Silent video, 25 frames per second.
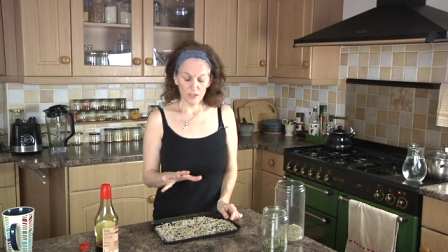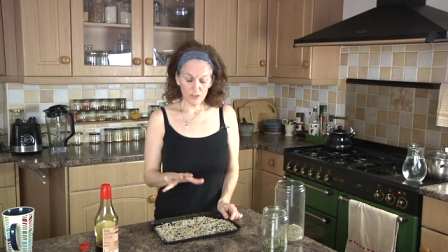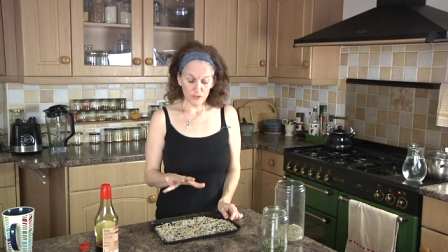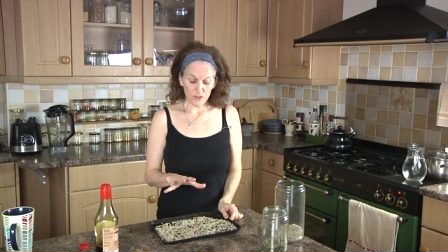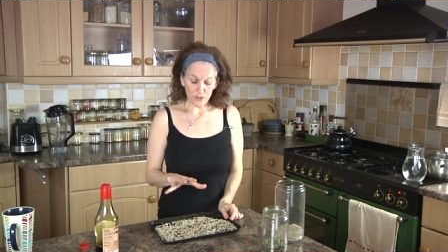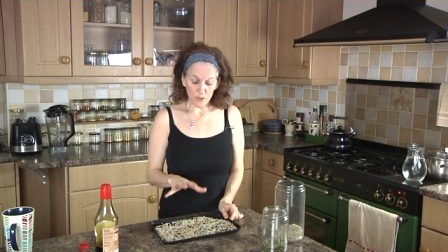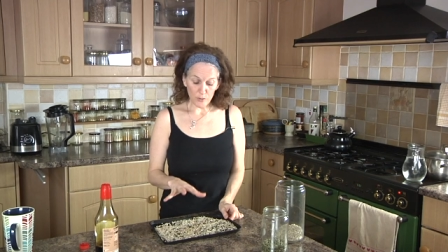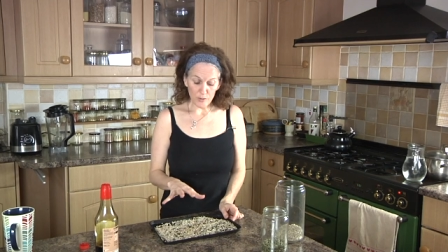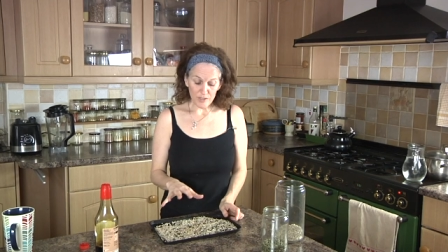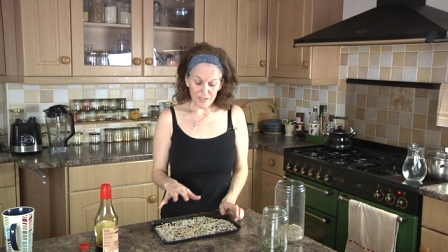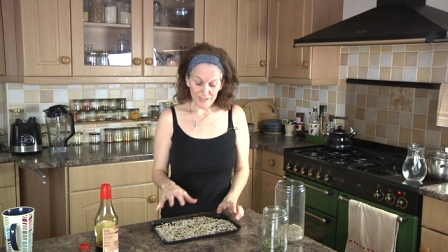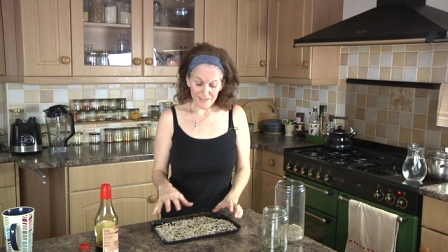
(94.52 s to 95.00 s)

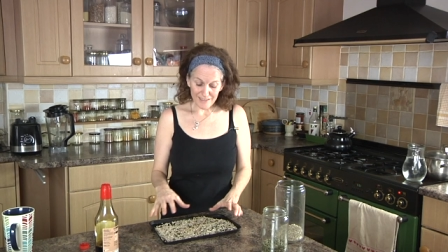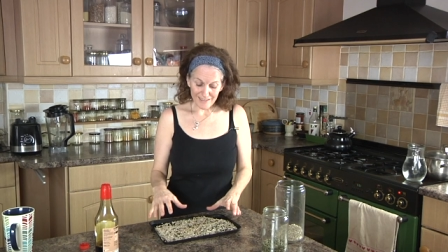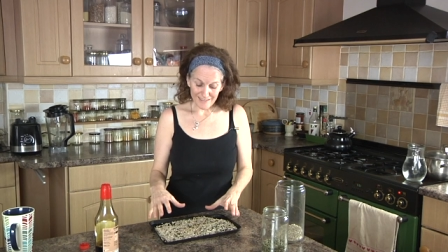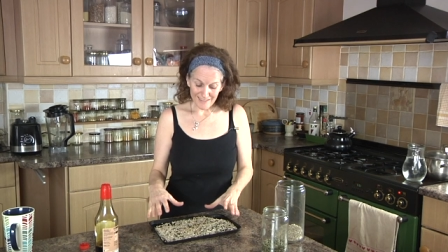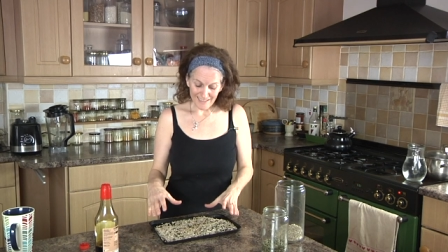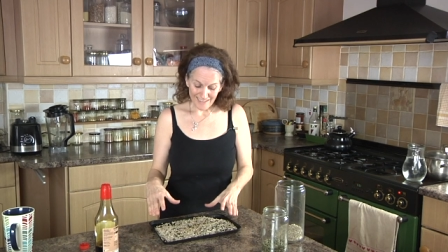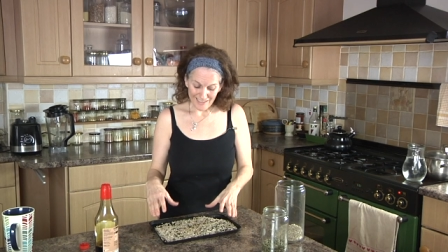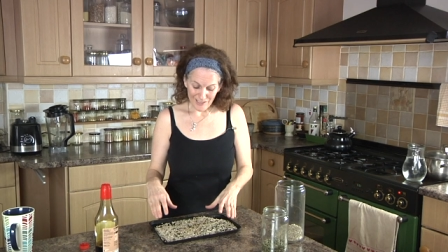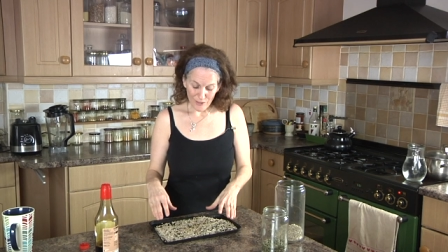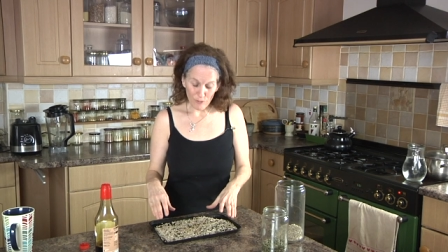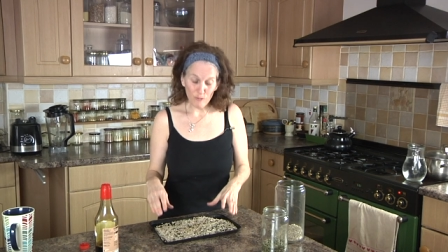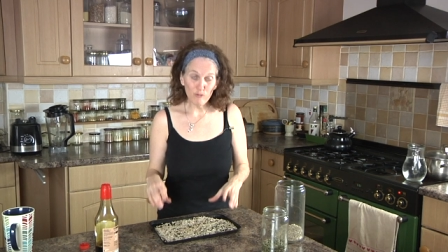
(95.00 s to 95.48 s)
So you see
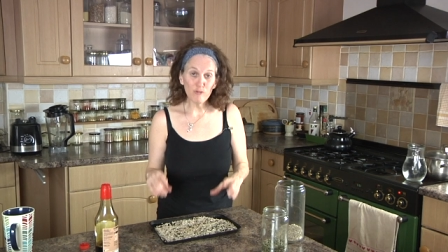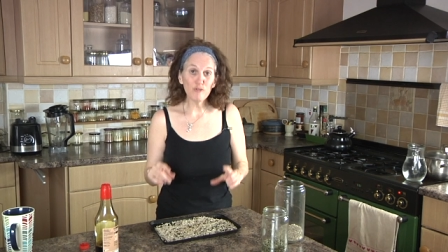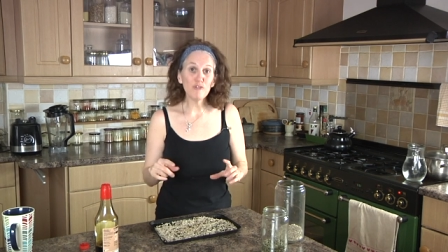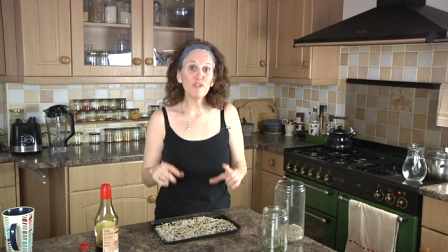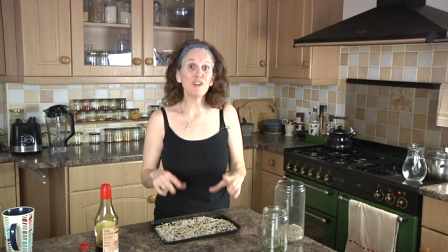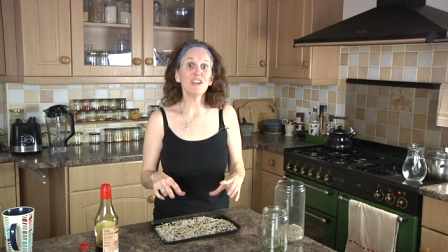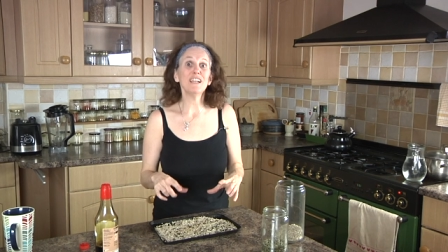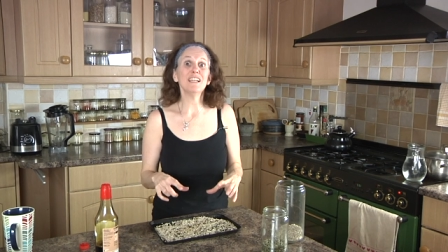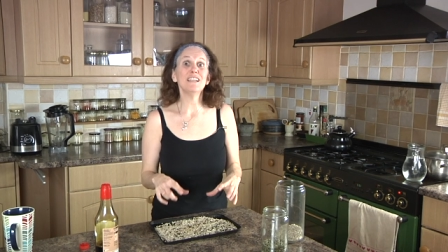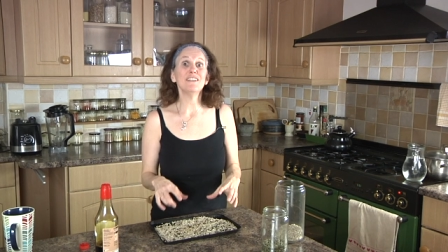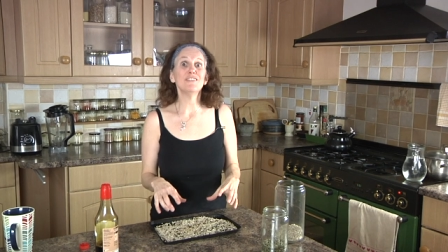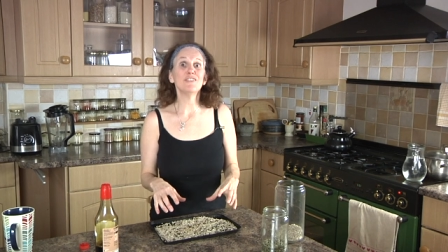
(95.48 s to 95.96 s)
that you
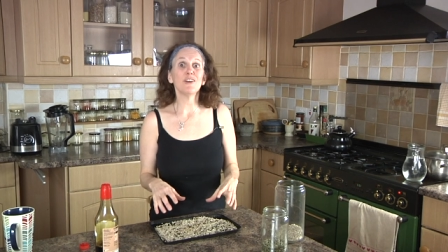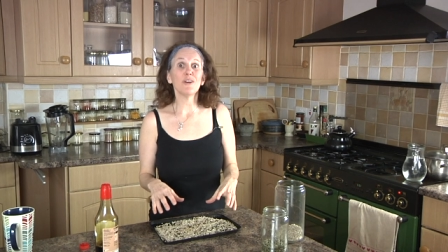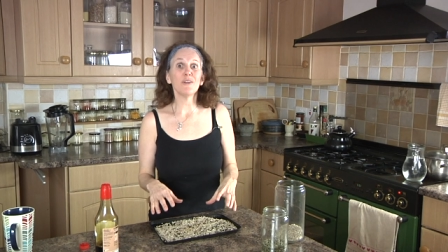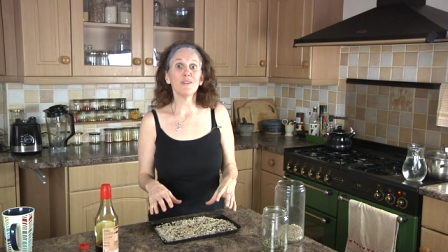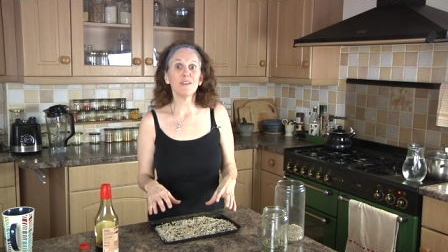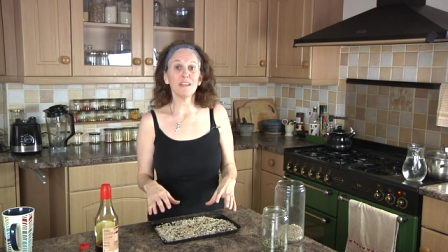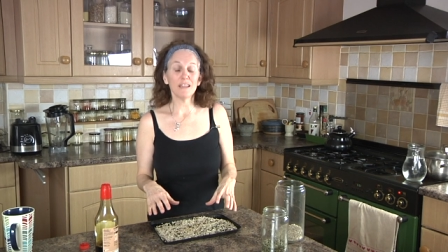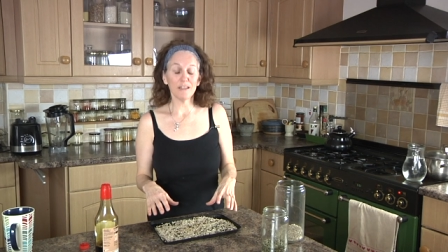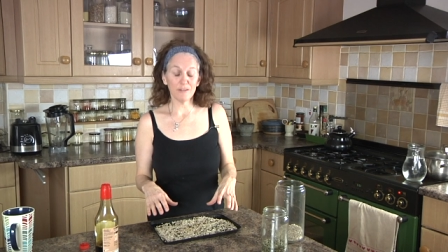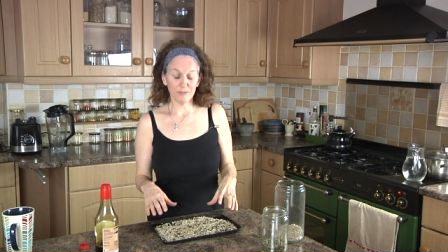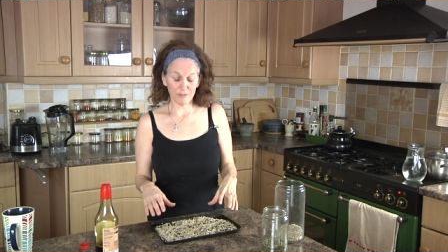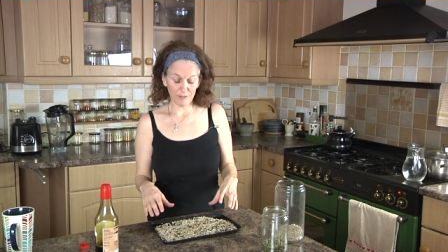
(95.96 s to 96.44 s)
really
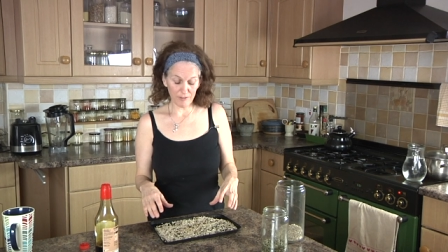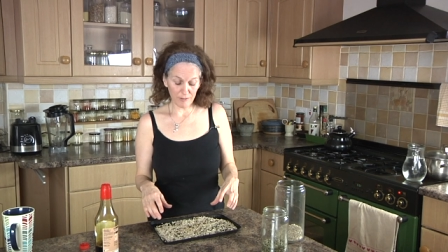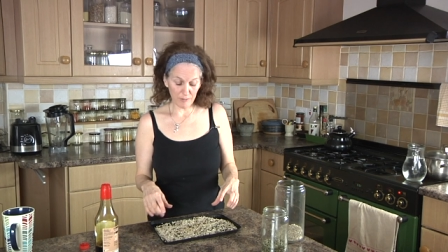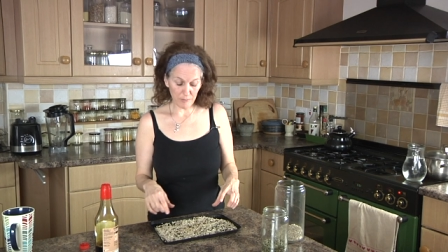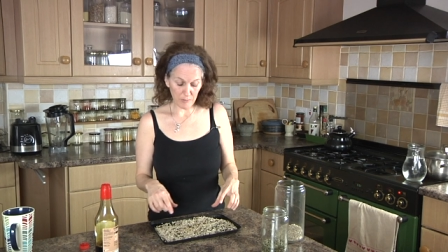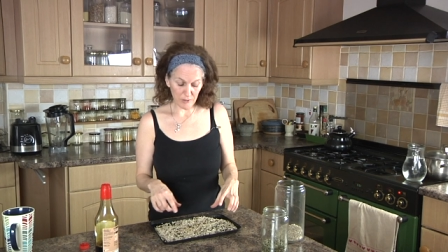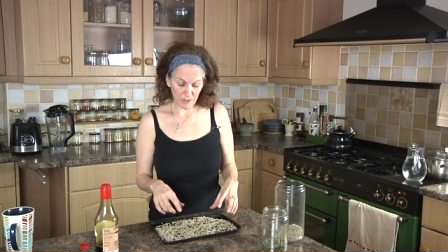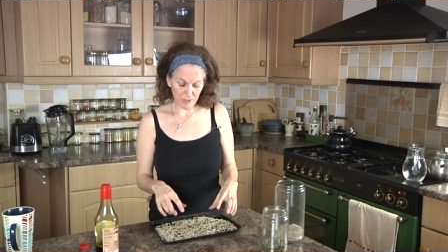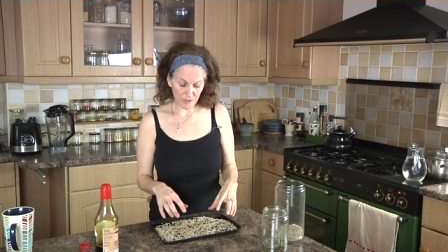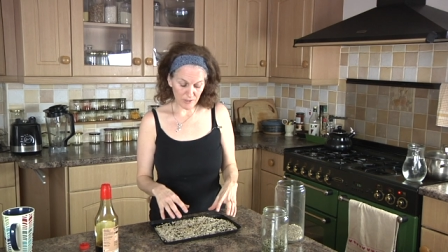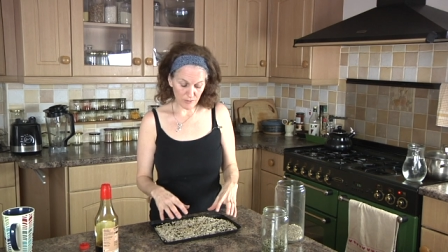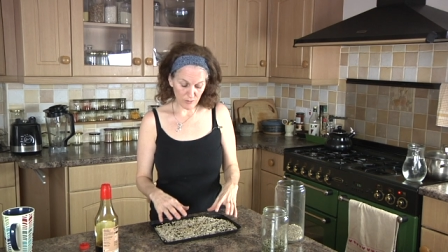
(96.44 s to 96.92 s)
don't need very
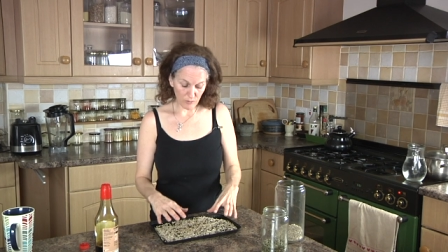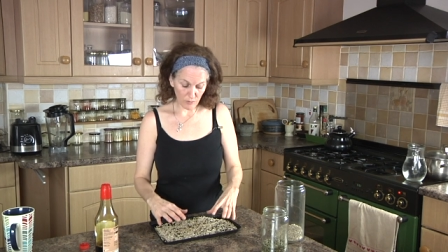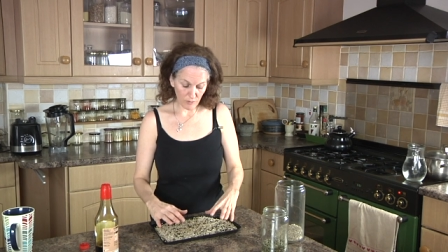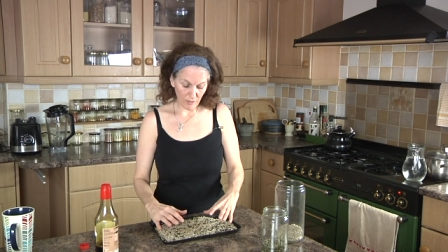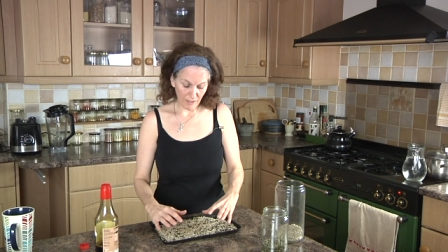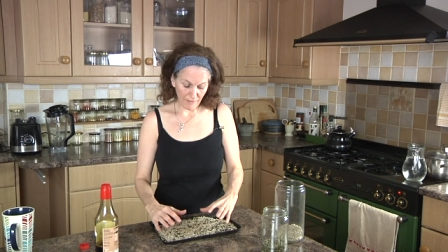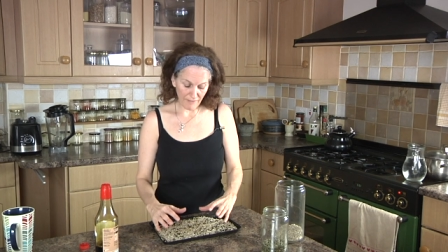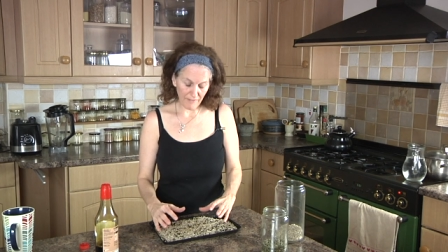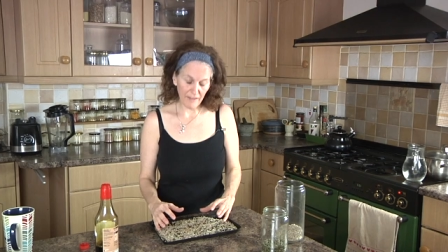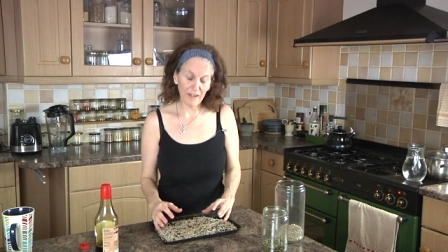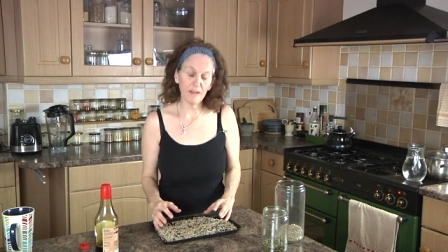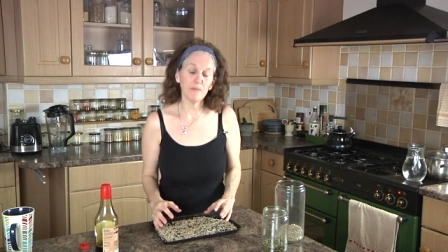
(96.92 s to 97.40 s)
much at all.
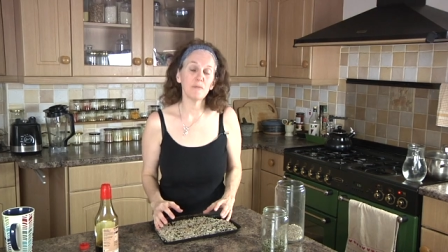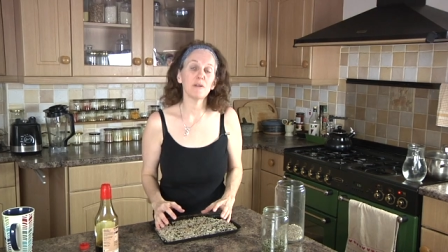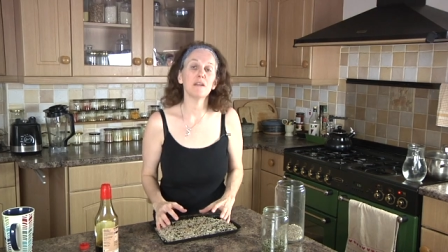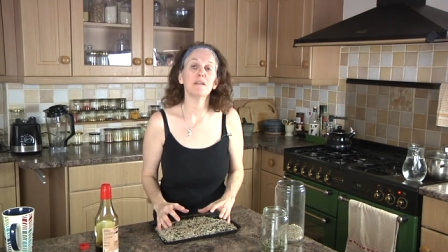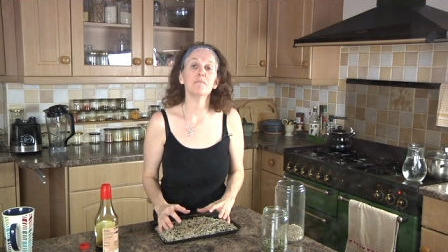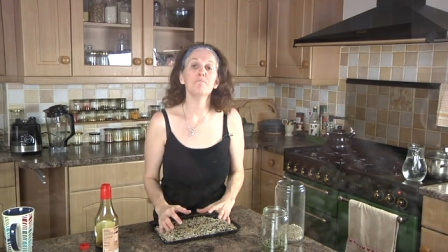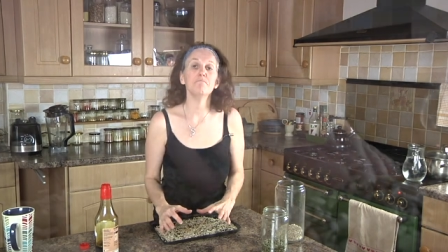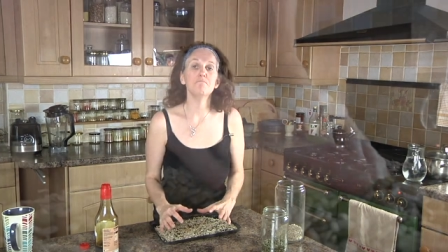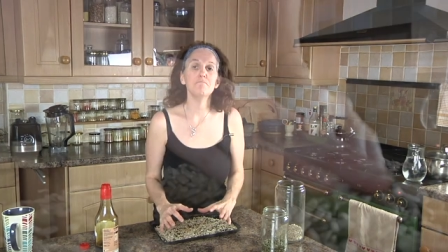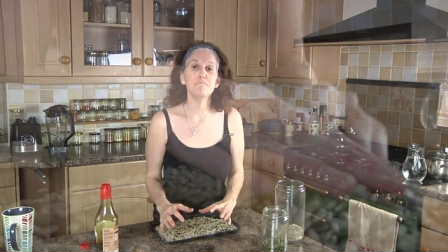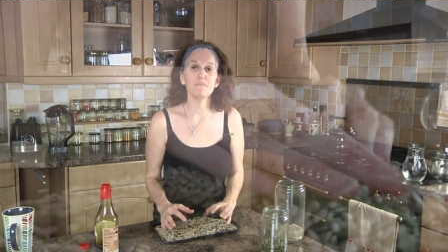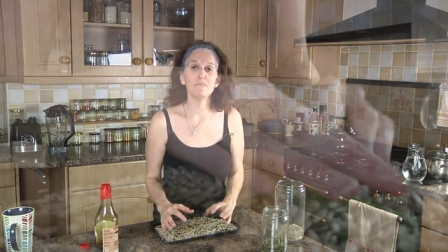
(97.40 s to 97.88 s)
And then I'm going to